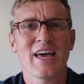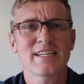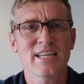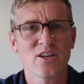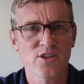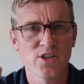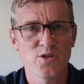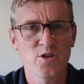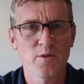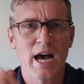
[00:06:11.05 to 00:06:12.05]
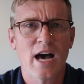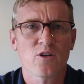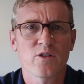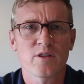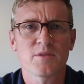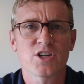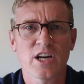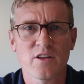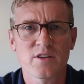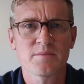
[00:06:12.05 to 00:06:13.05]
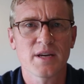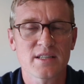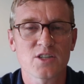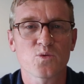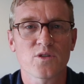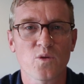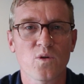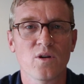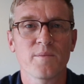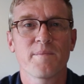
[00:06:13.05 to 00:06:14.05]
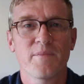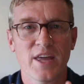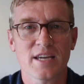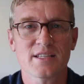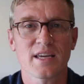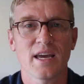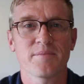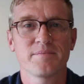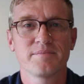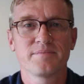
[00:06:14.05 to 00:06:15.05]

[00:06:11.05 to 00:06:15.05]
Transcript: That tells the YouTube algorithm to share this message with the world. Thanks again.